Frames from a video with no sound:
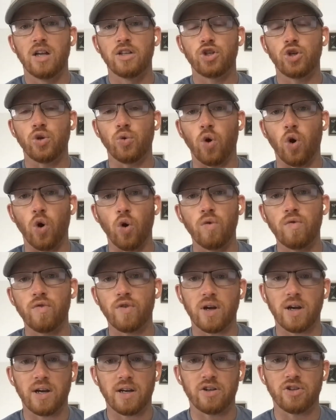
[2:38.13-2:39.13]
to
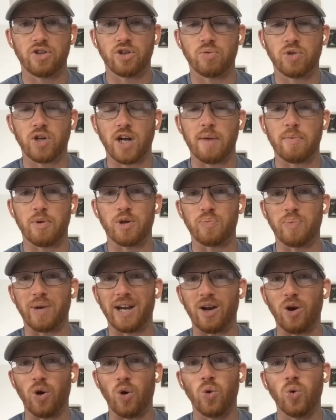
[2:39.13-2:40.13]
over 100 subscribers
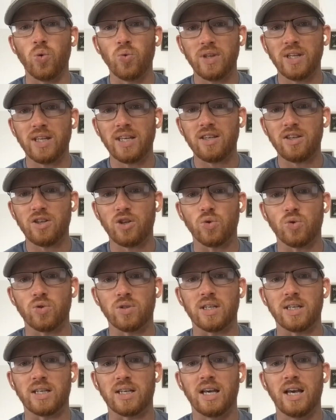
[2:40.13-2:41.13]
by only
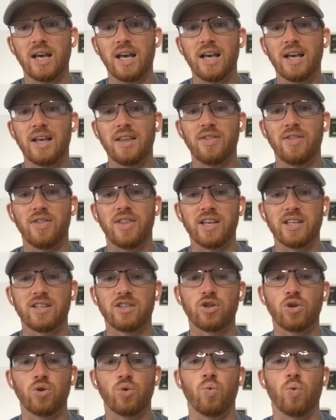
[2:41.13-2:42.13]
using
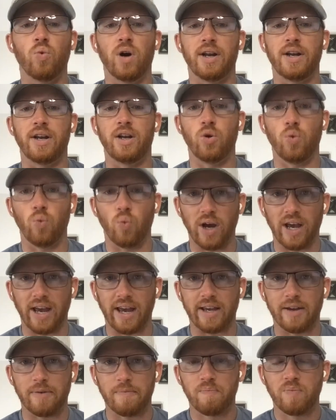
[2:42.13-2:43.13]
this one
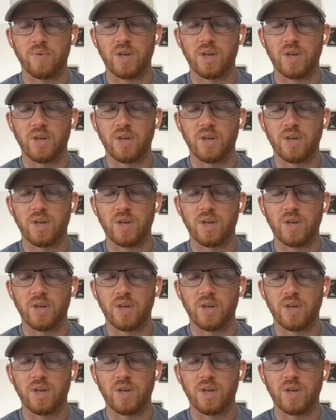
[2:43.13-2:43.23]
way.